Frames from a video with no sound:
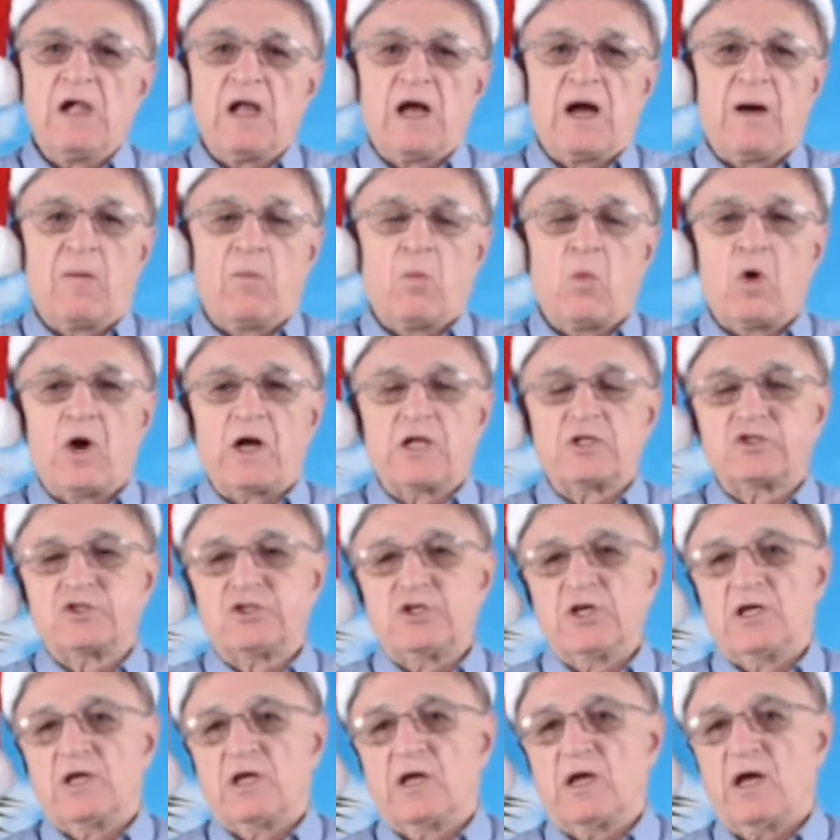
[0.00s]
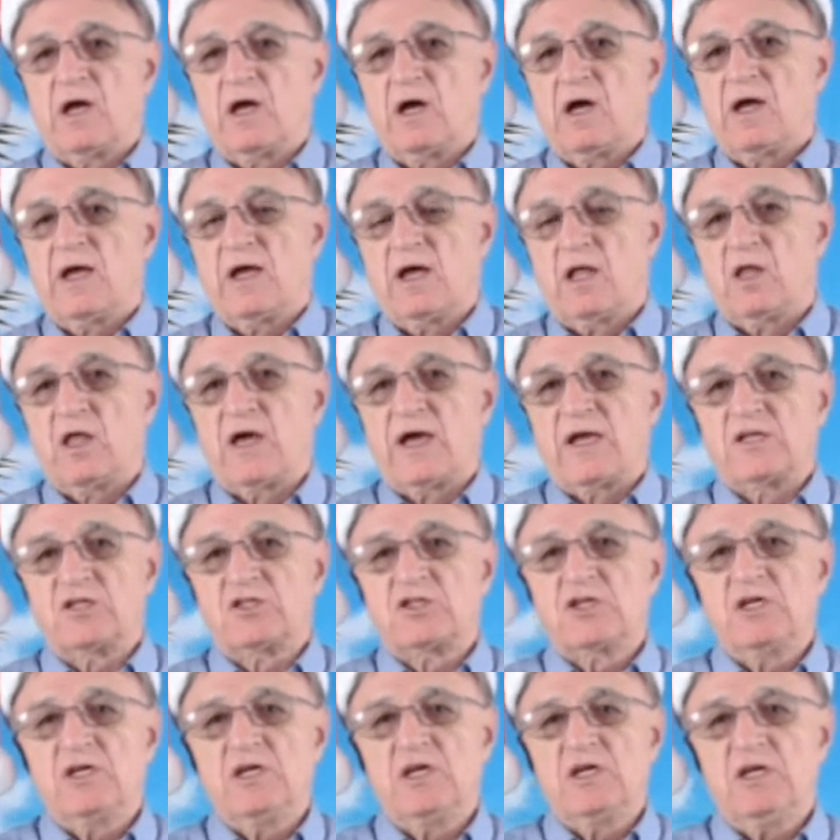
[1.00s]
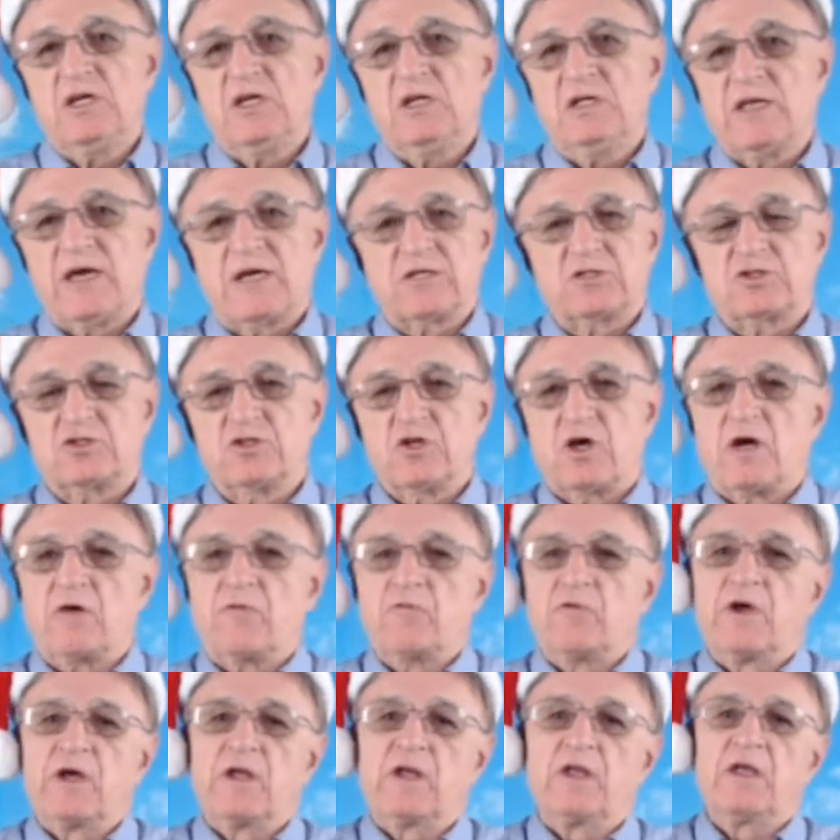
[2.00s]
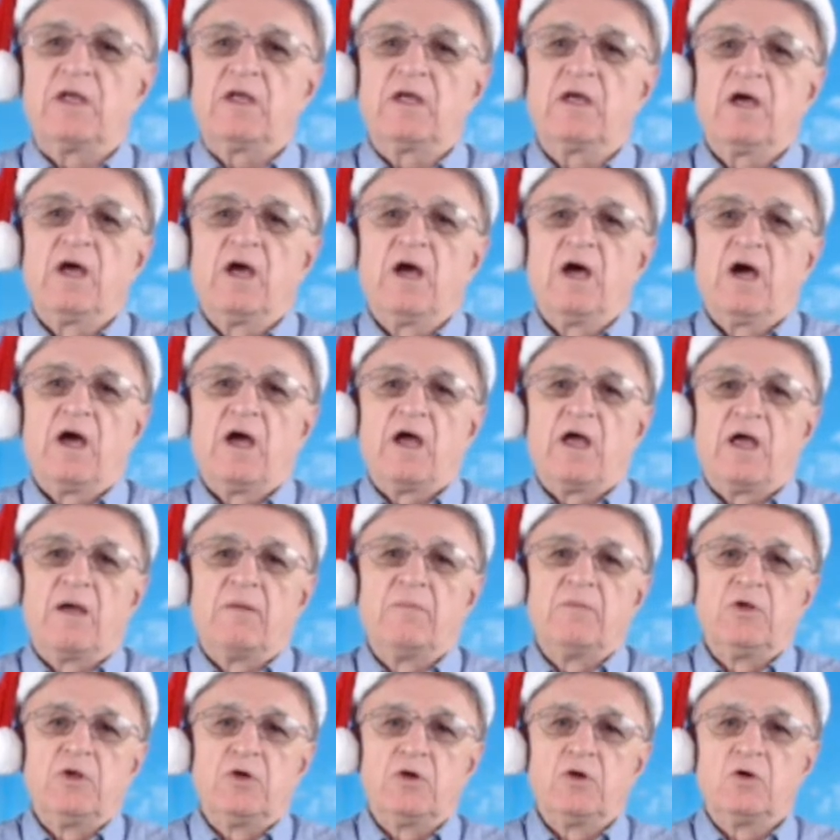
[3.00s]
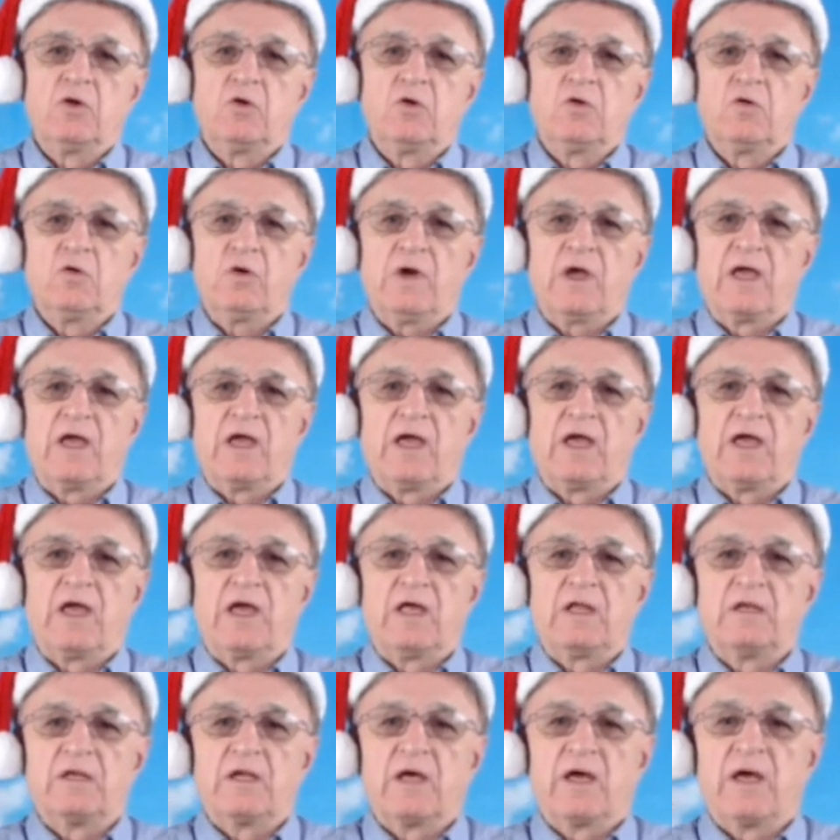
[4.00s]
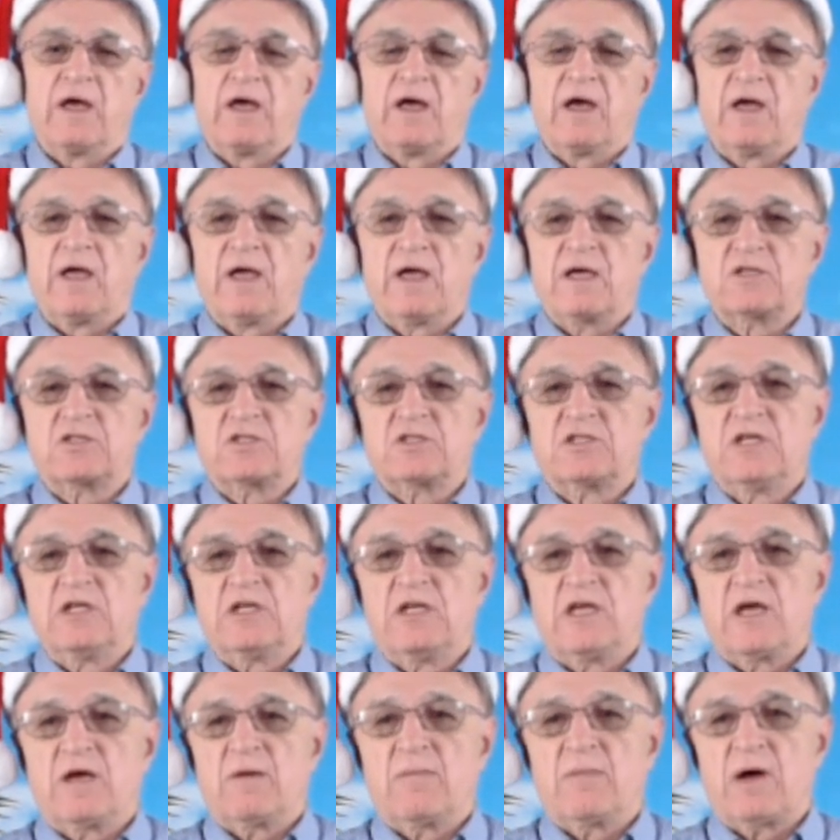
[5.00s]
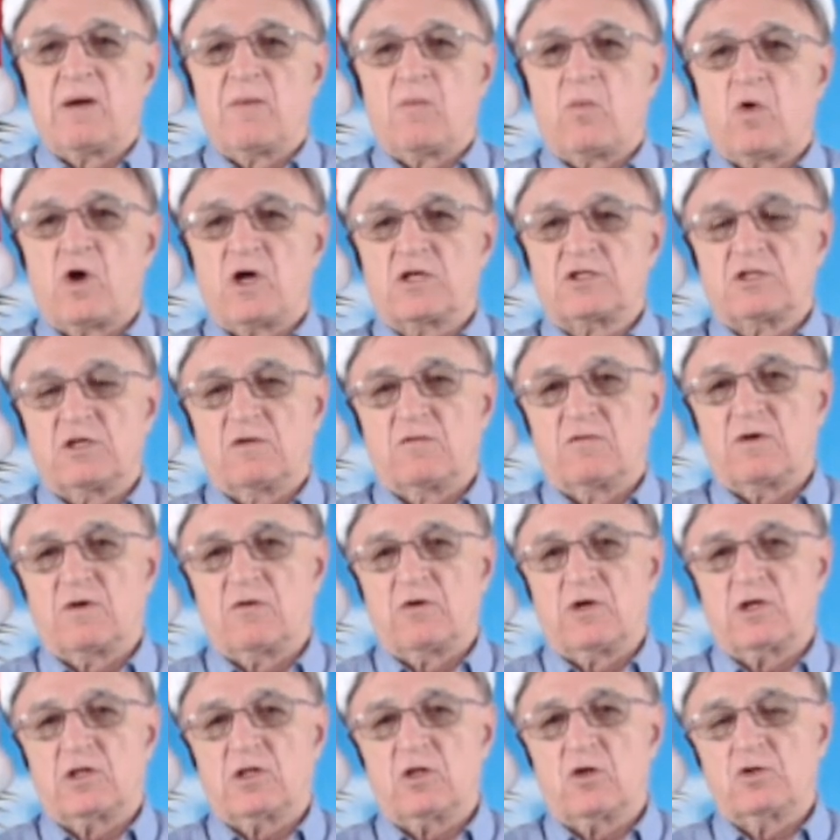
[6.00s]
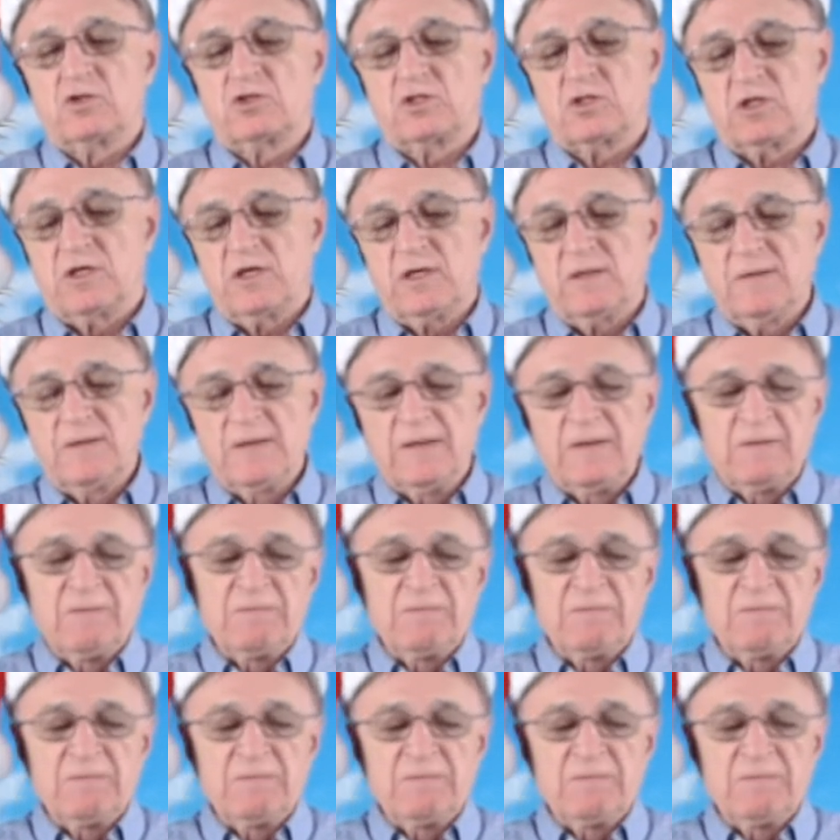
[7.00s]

I'm watching LIT. That's not ready. MU and STM I'm watching very closely.